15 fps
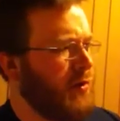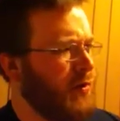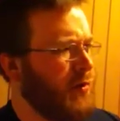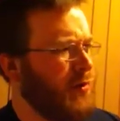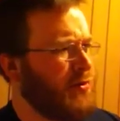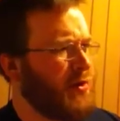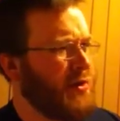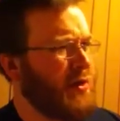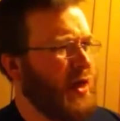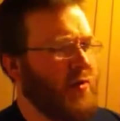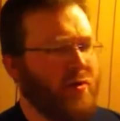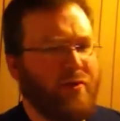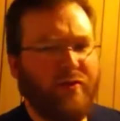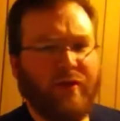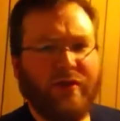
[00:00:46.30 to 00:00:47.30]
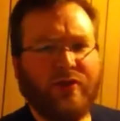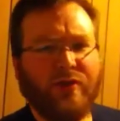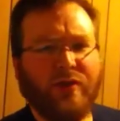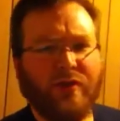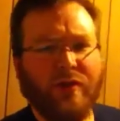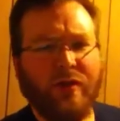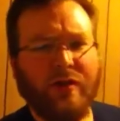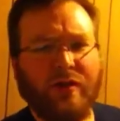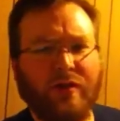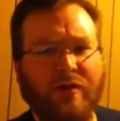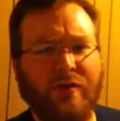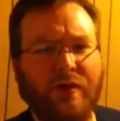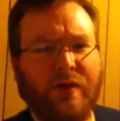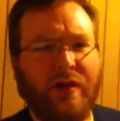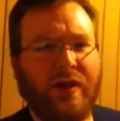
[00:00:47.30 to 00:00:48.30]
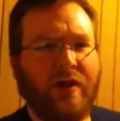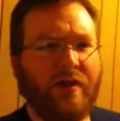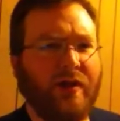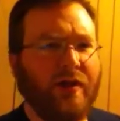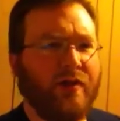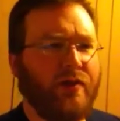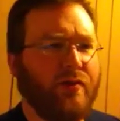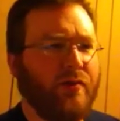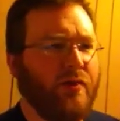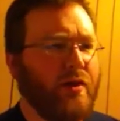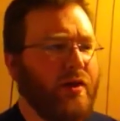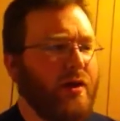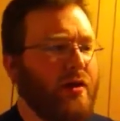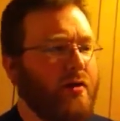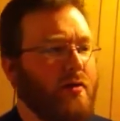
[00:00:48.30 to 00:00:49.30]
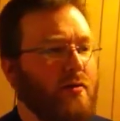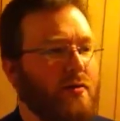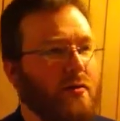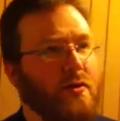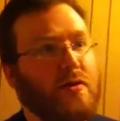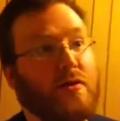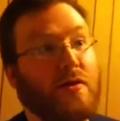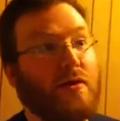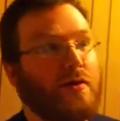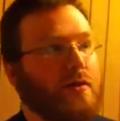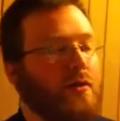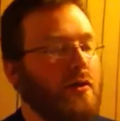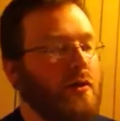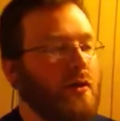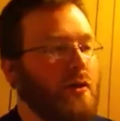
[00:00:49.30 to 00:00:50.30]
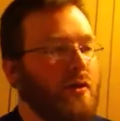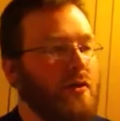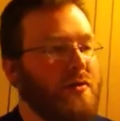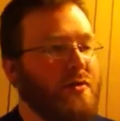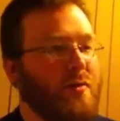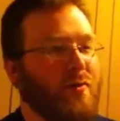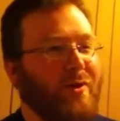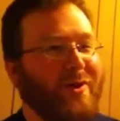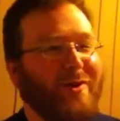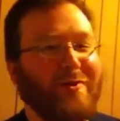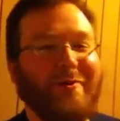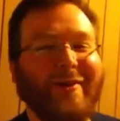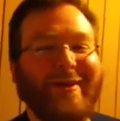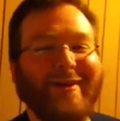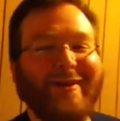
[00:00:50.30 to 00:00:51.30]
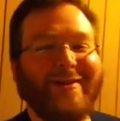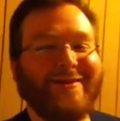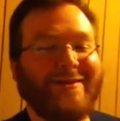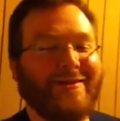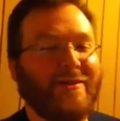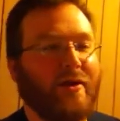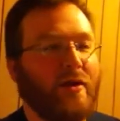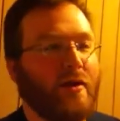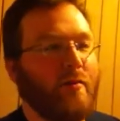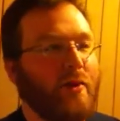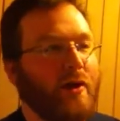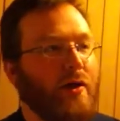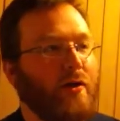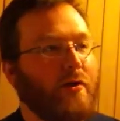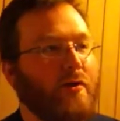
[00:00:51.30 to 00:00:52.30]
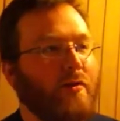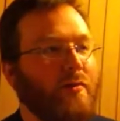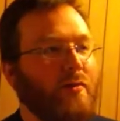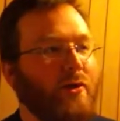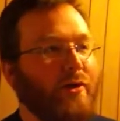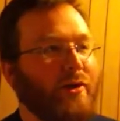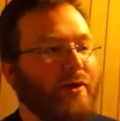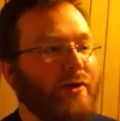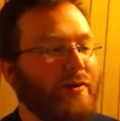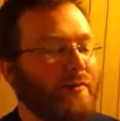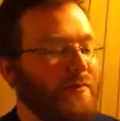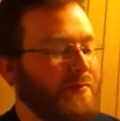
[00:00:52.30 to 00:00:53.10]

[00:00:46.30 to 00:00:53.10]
what was it, David Fincher, who did Alien 3, which is the one nobody likes to talk about. But